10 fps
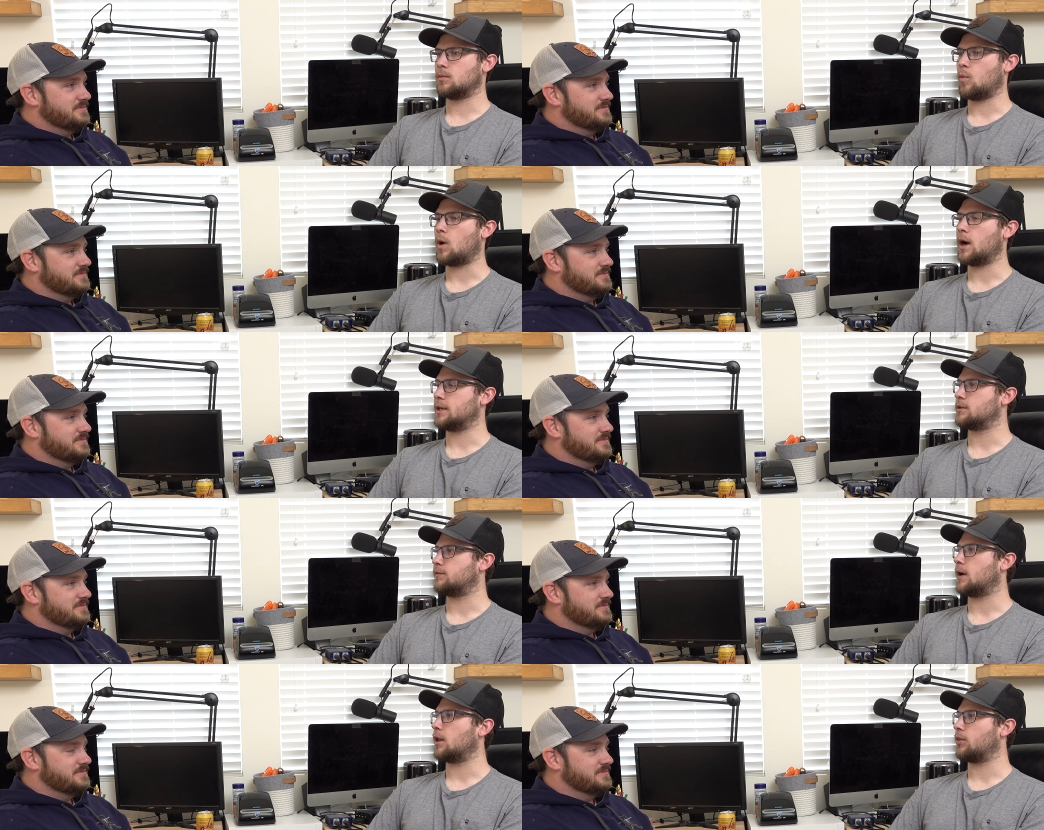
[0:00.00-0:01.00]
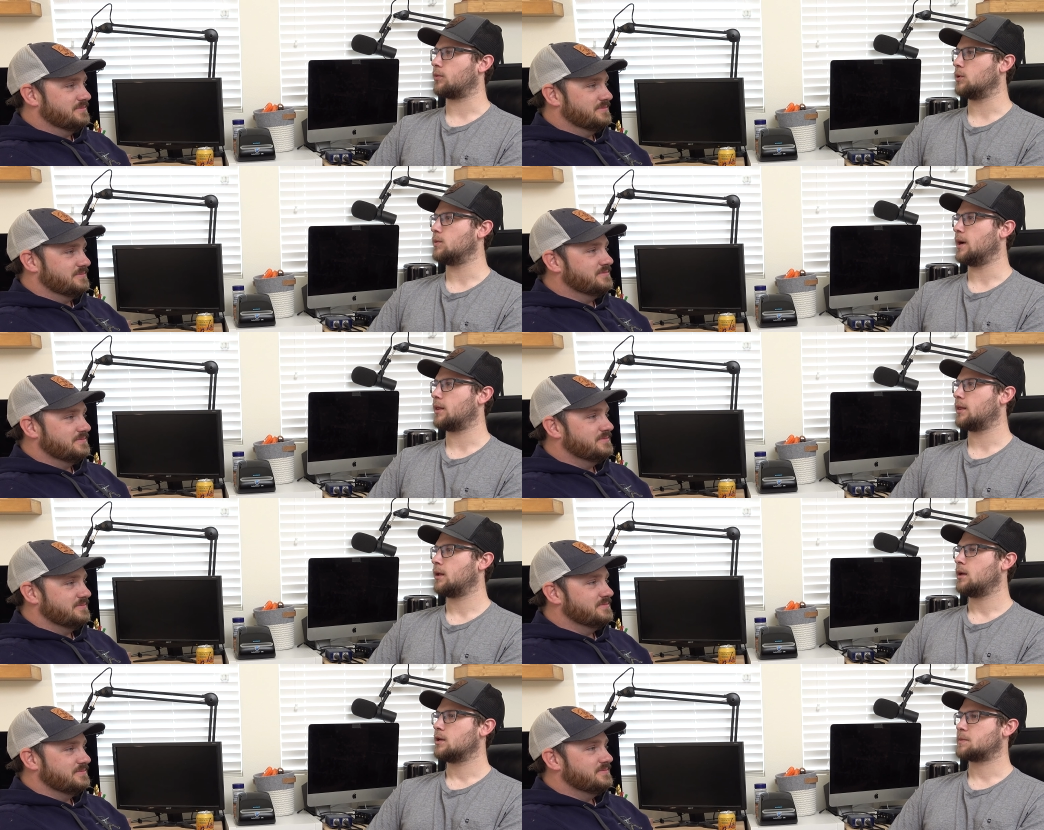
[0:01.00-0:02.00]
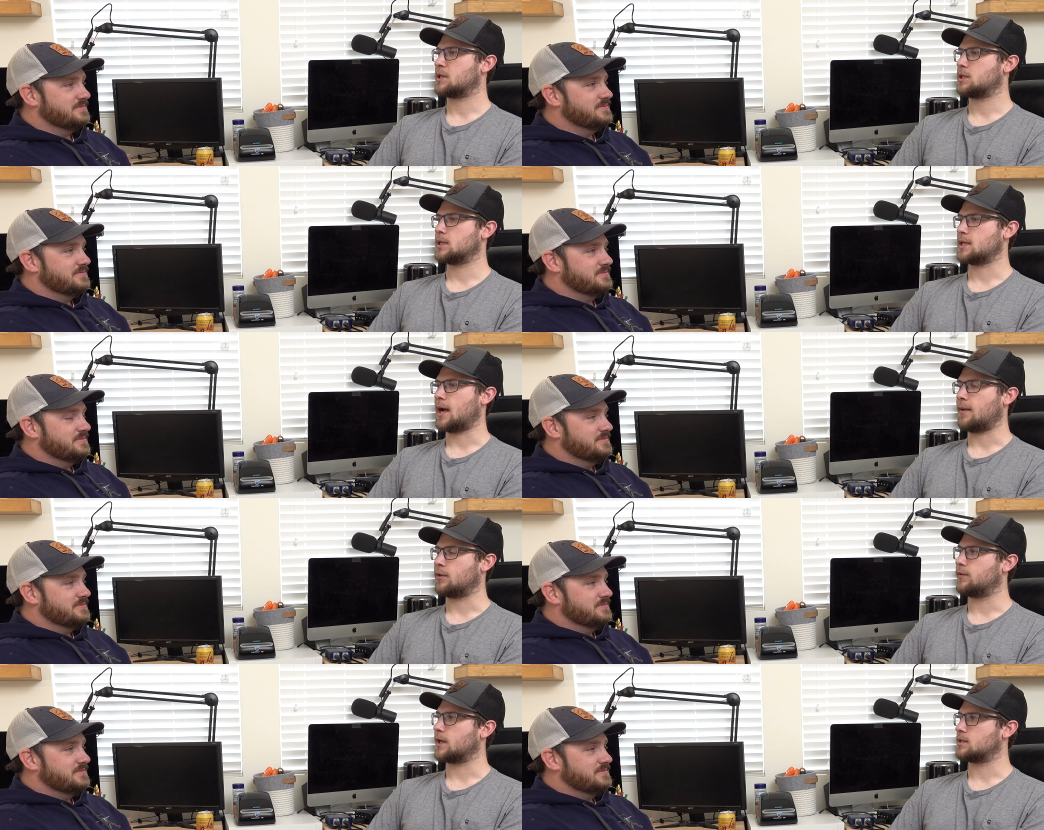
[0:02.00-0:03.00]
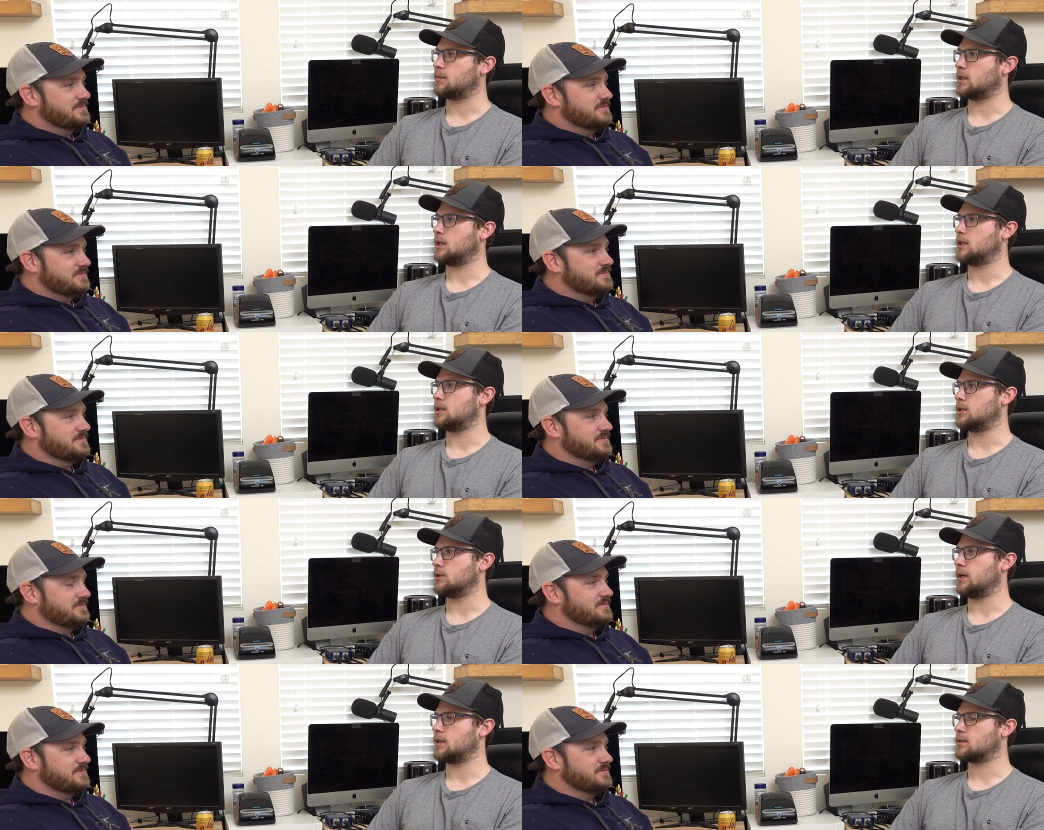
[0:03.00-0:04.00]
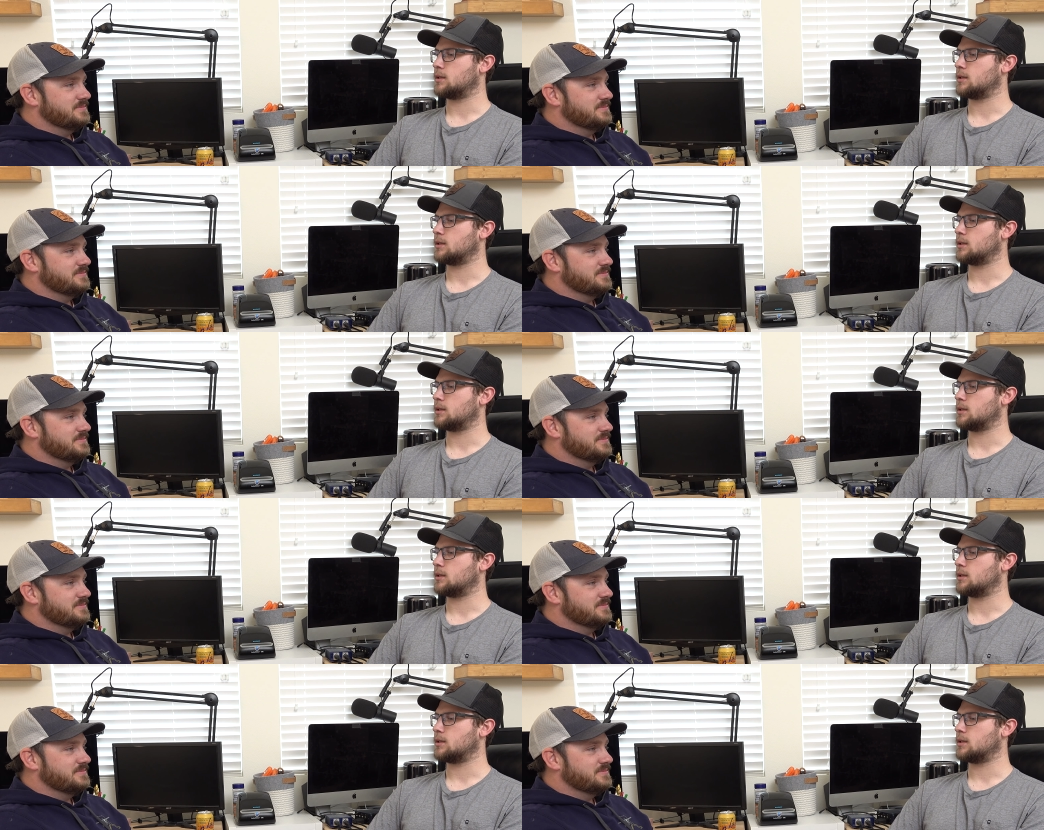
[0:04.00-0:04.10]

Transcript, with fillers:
Speaker 1: wanting to follow through with, especially because I have the flexibility to do it.